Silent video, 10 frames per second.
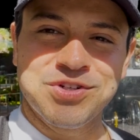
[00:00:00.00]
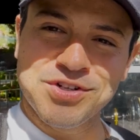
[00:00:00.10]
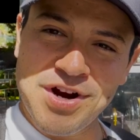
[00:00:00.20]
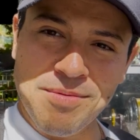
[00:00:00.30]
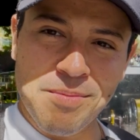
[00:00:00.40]
you to
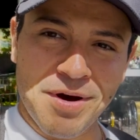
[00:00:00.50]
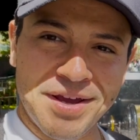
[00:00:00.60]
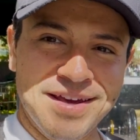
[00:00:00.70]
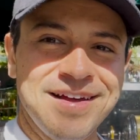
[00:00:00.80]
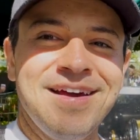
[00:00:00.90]
grab a
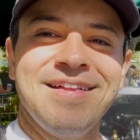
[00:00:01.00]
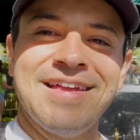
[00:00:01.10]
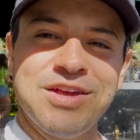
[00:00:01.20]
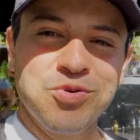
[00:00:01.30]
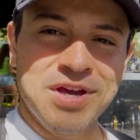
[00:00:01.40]
bucket
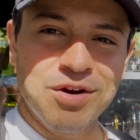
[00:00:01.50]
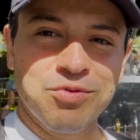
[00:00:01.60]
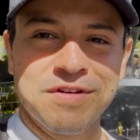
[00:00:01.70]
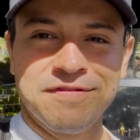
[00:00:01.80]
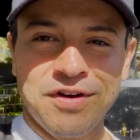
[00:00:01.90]
that you can
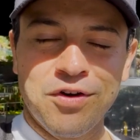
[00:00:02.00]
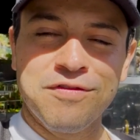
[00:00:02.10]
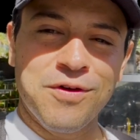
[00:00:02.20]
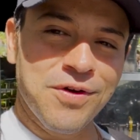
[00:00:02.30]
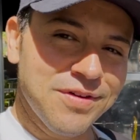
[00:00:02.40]
refill
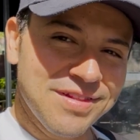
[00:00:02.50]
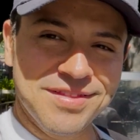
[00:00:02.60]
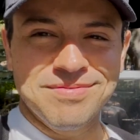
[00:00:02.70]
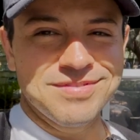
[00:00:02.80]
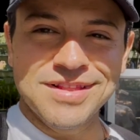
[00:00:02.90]
for
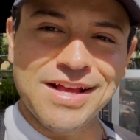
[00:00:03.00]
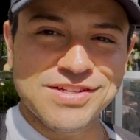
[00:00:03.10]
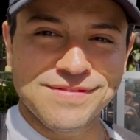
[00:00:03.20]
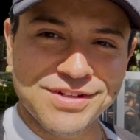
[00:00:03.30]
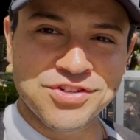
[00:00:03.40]

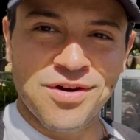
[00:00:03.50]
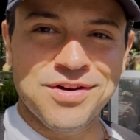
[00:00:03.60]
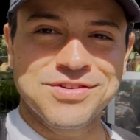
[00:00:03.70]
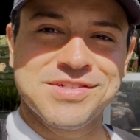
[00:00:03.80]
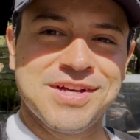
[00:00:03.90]
less of a
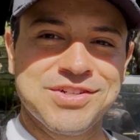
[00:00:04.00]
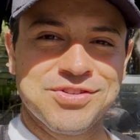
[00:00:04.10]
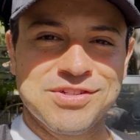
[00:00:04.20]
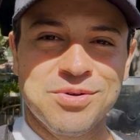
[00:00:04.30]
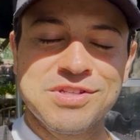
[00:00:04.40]
charge
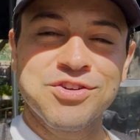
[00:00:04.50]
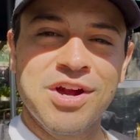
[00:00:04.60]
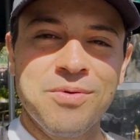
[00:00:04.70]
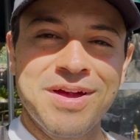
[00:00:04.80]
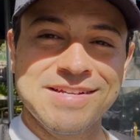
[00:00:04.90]
essentially. So it's a
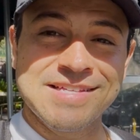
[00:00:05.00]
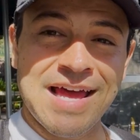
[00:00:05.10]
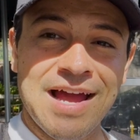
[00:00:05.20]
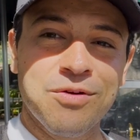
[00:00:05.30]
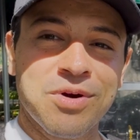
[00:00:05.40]
great way to
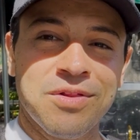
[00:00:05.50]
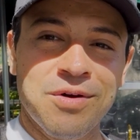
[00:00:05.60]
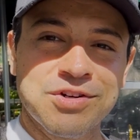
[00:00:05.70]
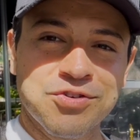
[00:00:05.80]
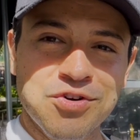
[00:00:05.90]
snack with a
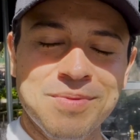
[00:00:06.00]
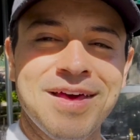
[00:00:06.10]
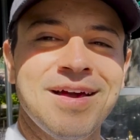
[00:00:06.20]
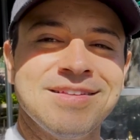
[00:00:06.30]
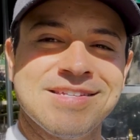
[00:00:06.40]
large group,
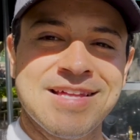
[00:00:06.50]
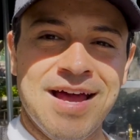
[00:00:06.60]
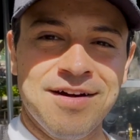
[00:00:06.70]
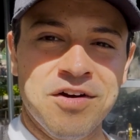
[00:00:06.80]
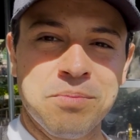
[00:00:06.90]
to
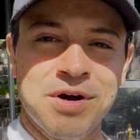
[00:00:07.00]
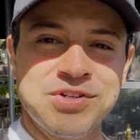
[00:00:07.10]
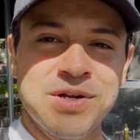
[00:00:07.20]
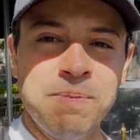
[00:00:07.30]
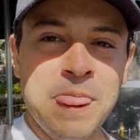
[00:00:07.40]
snack on a
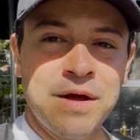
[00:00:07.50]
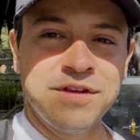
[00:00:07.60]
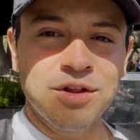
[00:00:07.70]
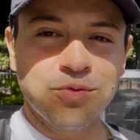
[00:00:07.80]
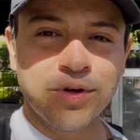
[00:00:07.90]
budget.
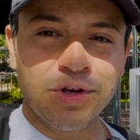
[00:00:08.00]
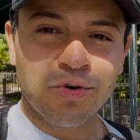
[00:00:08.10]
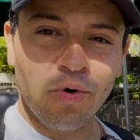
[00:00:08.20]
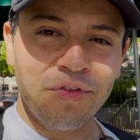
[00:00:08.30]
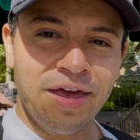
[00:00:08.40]
The other really
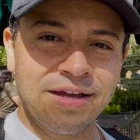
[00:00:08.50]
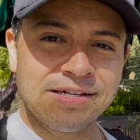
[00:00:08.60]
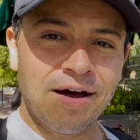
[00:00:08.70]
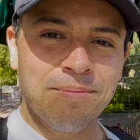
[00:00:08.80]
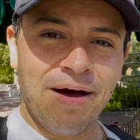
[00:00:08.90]
cool
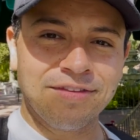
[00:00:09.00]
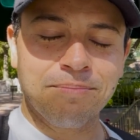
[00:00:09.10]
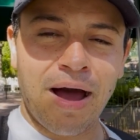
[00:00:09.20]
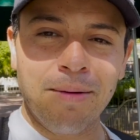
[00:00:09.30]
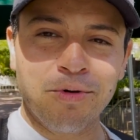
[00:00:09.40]
thing about the
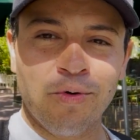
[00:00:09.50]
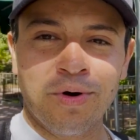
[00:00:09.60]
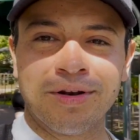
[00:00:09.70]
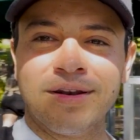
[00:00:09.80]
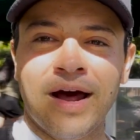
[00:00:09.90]

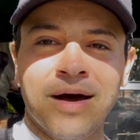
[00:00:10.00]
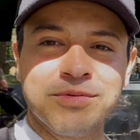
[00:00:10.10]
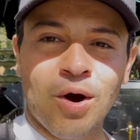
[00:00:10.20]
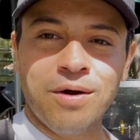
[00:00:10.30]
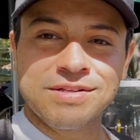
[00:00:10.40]
popcorn
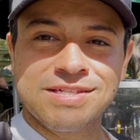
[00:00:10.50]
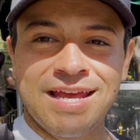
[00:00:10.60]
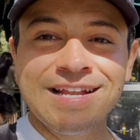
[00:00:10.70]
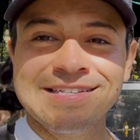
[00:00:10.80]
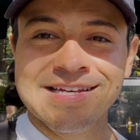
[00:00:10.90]
carts
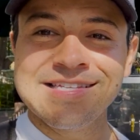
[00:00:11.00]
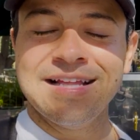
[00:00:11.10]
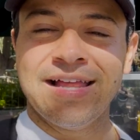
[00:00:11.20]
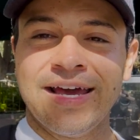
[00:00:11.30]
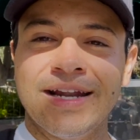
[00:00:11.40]
in
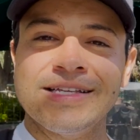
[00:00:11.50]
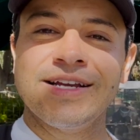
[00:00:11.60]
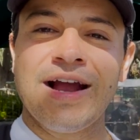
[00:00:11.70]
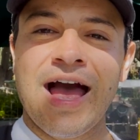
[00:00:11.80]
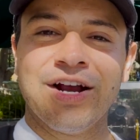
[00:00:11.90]
Disneyland is
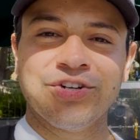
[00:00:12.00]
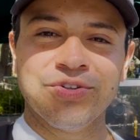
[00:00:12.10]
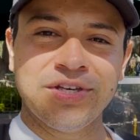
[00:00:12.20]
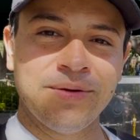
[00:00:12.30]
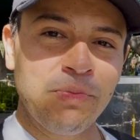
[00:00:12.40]

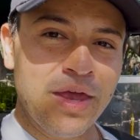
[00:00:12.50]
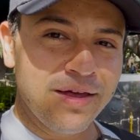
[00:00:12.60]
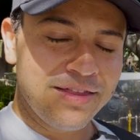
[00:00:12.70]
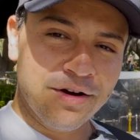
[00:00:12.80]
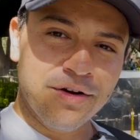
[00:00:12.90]

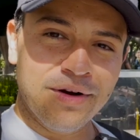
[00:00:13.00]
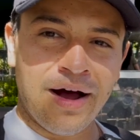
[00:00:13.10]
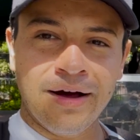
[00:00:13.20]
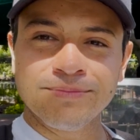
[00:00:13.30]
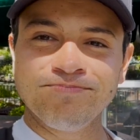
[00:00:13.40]

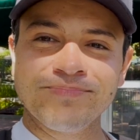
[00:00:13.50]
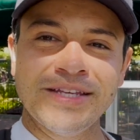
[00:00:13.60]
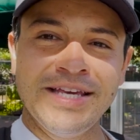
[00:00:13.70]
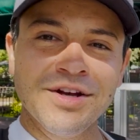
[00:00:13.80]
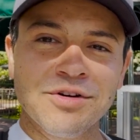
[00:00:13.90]
they're
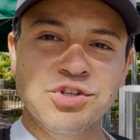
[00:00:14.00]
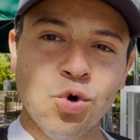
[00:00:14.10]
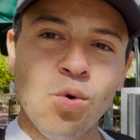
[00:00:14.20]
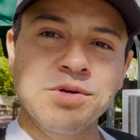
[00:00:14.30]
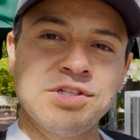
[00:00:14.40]
geared
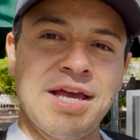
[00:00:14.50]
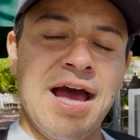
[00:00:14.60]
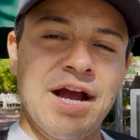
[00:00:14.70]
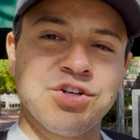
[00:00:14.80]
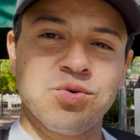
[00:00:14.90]
towards the
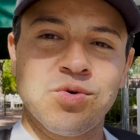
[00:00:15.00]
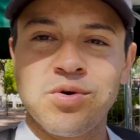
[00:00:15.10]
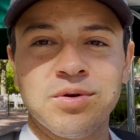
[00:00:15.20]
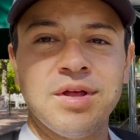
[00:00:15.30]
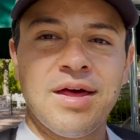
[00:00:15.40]
actual